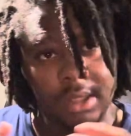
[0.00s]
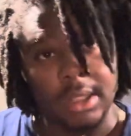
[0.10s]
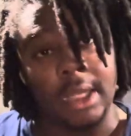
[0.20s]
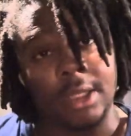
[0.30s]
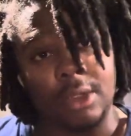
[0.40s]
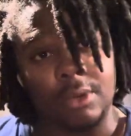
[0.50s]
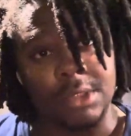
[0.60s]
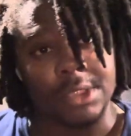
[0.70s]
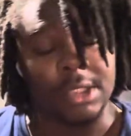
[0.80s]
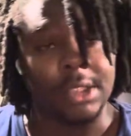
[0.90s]
Hey yo,
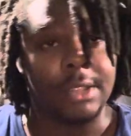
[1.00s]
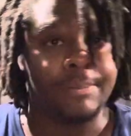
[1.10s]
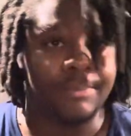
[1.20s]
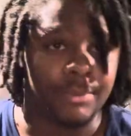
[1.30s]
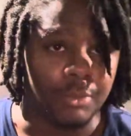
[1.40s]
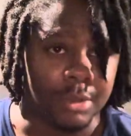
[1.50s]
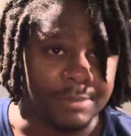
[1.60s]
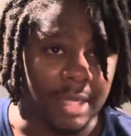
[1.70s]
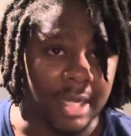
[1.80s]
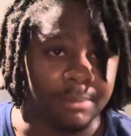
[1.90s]
what's good? What's
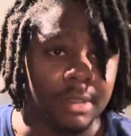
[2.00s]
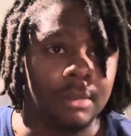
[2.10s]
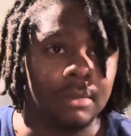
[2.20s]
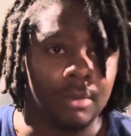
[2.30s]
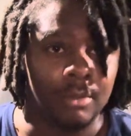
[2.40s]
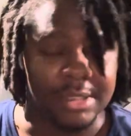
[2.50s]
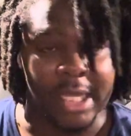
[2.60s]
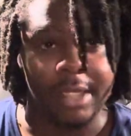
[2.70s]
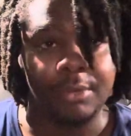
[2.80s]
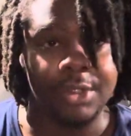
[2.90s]
poppin'? What's
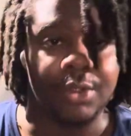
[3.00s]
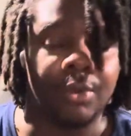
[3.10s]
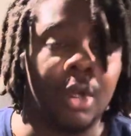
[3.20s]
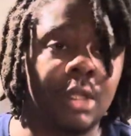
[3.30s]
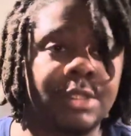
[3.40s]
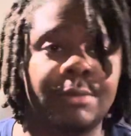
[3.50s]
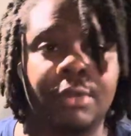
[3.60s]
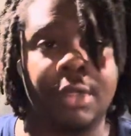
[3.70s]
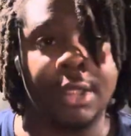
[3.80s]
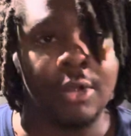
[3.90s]
happening with you all? It's your
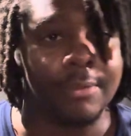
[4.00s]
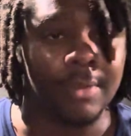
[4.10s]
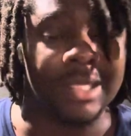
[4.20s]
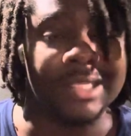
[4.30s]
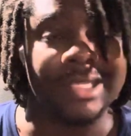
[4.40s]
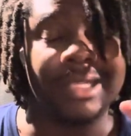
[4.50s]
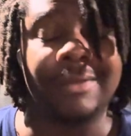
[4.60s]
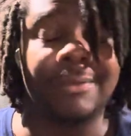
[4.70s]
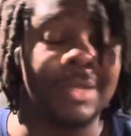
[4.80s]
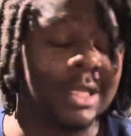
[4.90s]
boy Gold Phoenix in the
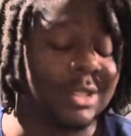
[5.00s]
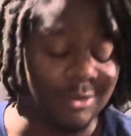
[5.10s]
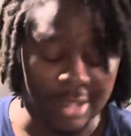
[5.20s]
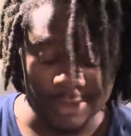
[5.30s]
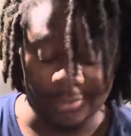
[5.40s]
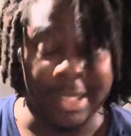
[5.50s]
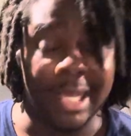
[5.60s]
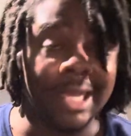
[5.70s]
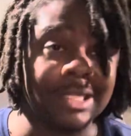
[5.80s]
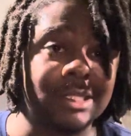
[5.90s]
flesh, rise from the
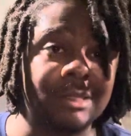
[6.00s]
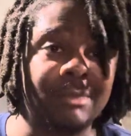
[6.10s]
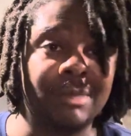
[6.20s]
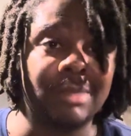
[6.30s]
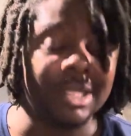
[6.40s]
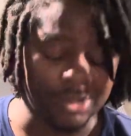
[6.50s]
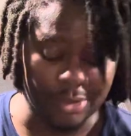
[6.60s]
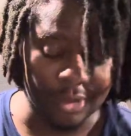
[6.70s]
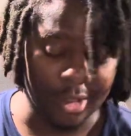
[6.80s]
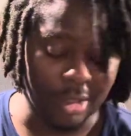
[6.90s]
ashes and be blessed. You
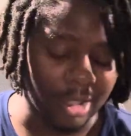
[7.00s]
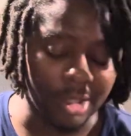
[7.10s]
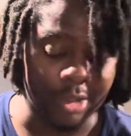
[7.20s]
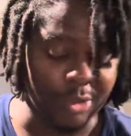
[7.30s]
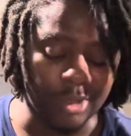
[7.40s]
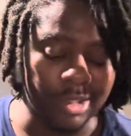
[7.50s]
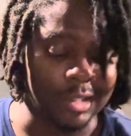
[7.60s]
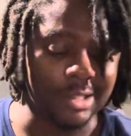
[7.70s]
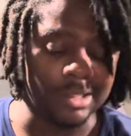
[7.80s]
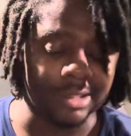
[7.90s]
know, I already know what it
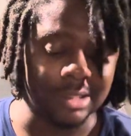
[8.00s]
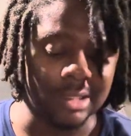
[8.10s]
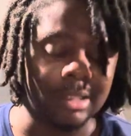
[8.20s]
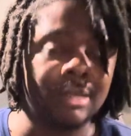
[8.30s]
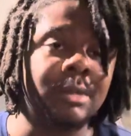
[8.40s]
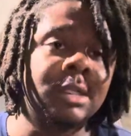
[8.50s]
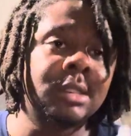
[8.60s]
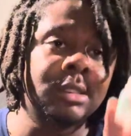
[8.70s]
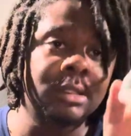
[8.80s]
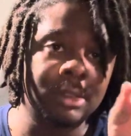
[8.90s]
is. Listen up.
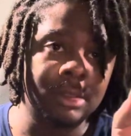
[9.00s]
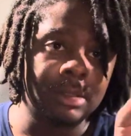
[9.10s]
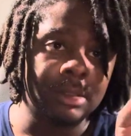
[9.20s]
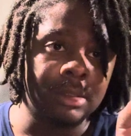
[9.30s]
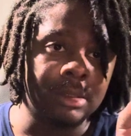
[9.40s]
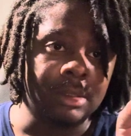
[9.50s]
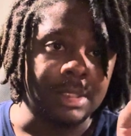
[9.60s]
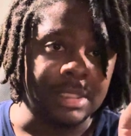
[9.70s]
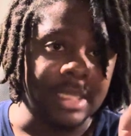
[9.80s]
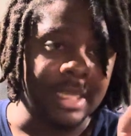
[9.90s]

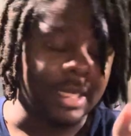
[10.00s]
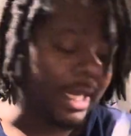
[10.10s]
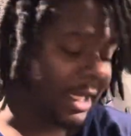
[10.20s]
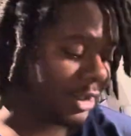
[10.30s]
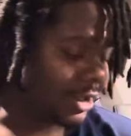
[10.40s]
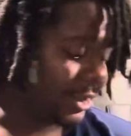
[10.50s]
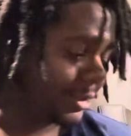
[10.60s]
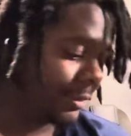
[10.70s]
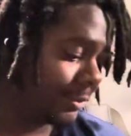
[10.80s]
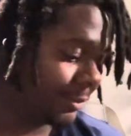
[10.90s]
Sustain eye gel.
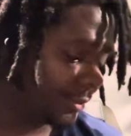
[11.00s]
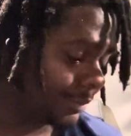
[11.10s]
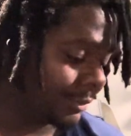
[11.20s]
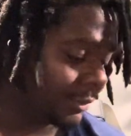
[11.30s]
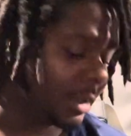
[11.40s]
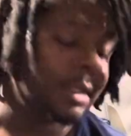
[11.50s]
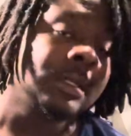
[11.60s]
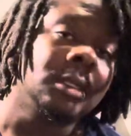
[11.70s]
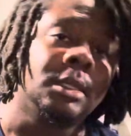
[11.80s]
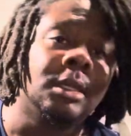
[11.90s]

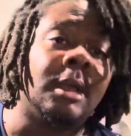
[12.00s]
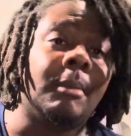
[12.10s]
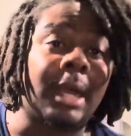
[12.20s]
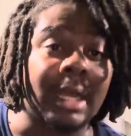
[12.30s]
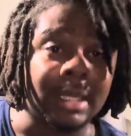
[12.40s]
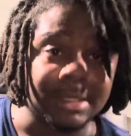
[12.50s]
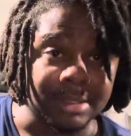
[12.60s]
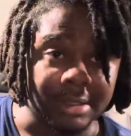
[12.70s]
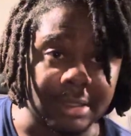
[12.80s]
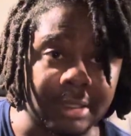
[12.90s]
My eyes
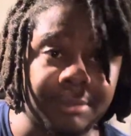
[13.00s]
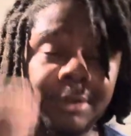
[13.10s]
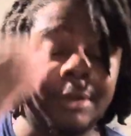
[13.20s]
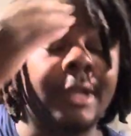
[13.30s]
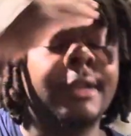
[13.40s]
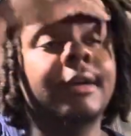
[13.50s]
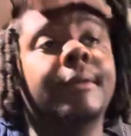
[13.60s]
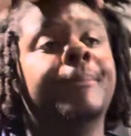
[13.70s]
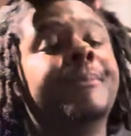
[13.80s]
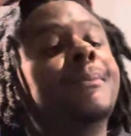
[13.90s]
are killing me right
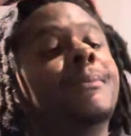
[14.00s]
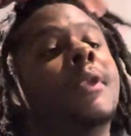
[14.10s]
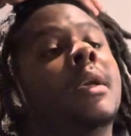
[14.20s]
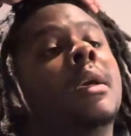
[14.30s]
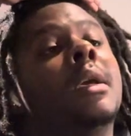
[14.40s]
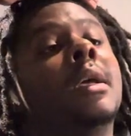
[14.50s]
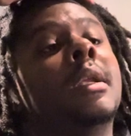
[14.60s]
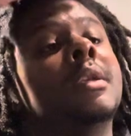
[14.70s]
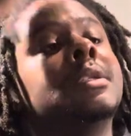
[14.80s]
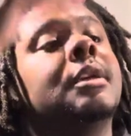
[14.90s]
now.
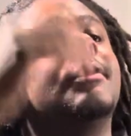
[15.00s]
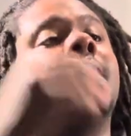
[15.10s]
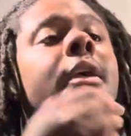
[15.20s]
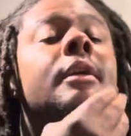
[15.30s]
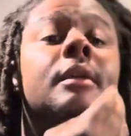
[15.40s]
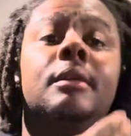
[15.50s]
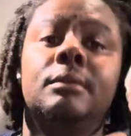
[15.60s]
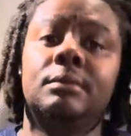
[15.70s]
And this stuff right here,